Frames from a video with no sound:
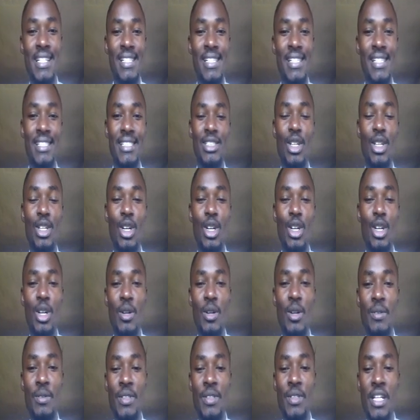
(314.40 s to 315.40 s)

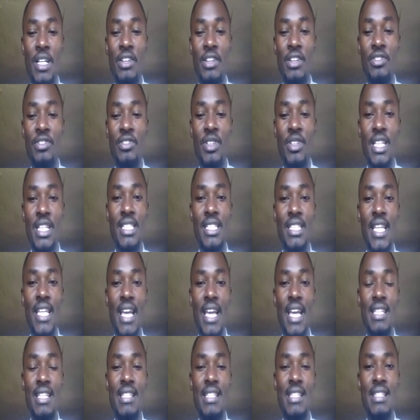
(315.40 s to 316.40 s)
So for this
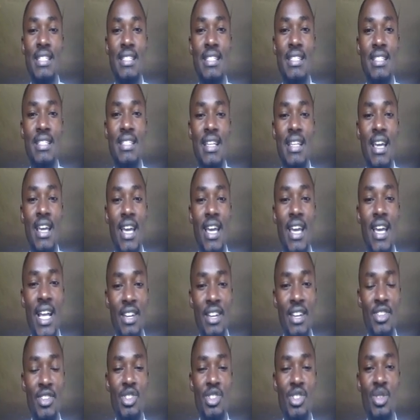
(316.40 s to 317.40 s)
case,
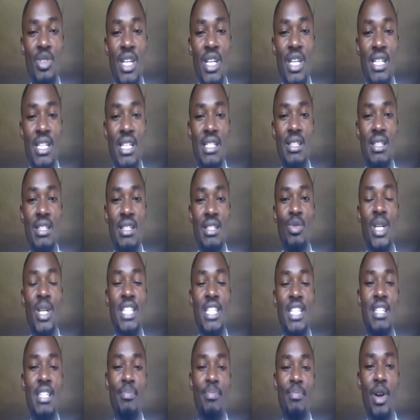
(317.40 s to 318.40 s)
A-level students, what
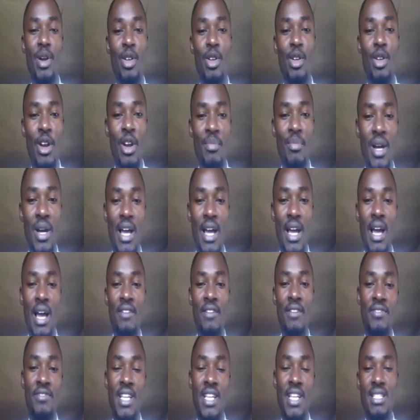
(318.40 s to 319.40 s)
is a panorama? I
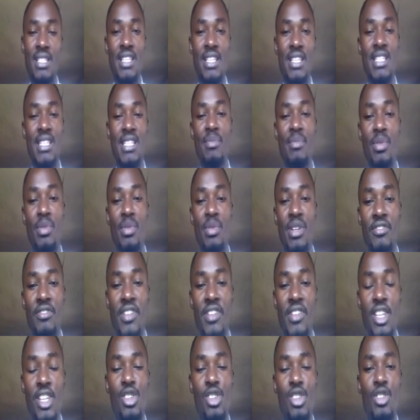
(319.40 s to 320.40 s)
have just a simple
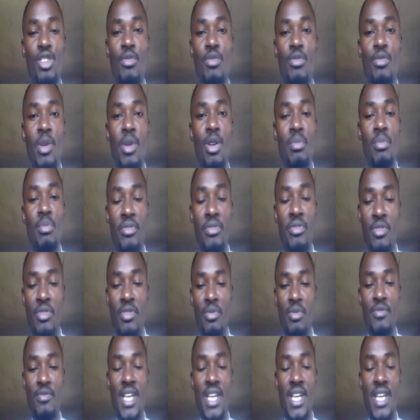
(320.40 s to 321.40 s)
definition of a panorama from
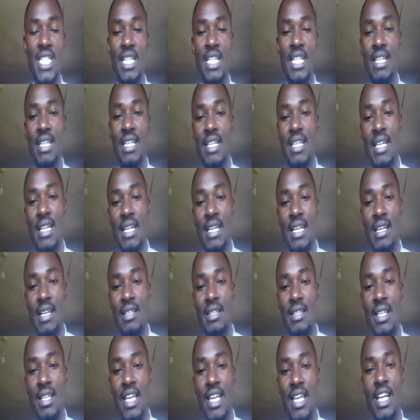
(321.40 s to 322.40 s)
obviously
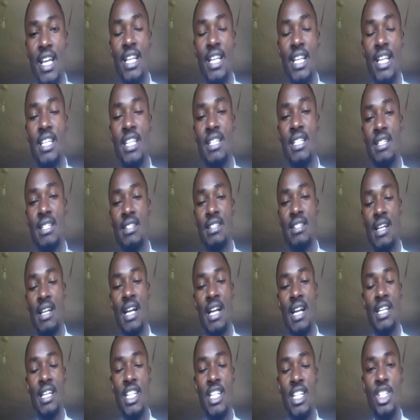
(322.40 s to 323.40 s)
the English
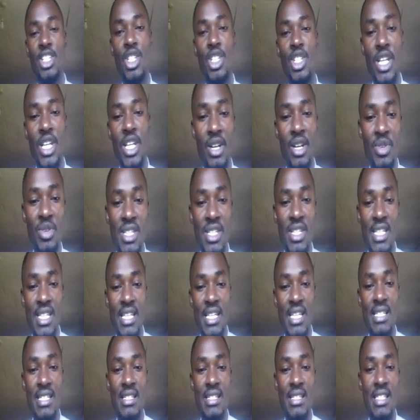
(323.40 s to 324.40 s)
dictionary, which
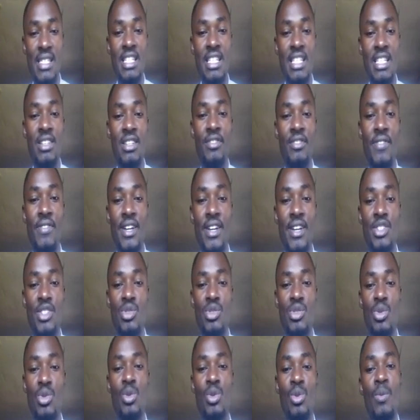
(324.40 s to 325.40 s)
says this refers
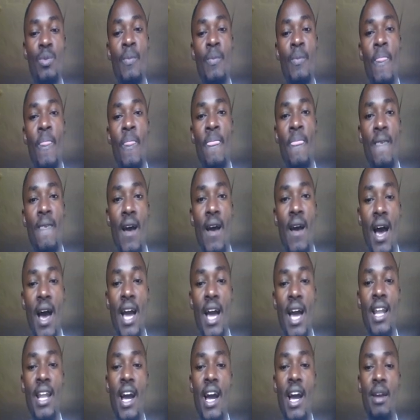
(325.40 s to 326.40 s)
to
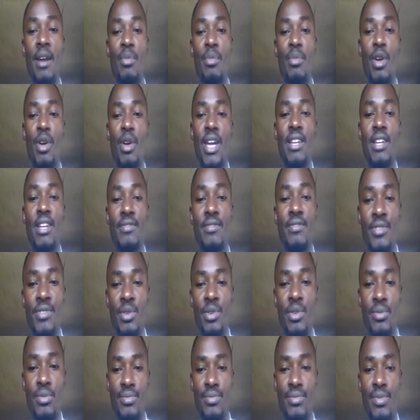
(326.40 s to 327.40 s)
an unbroken
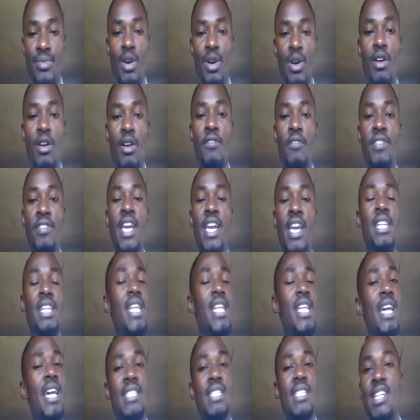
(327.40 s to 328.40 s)
view of the
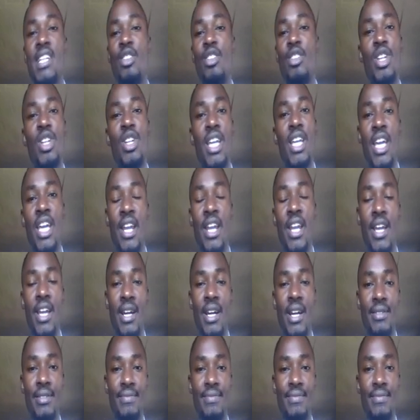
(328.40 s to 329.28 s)
entire surrounding area.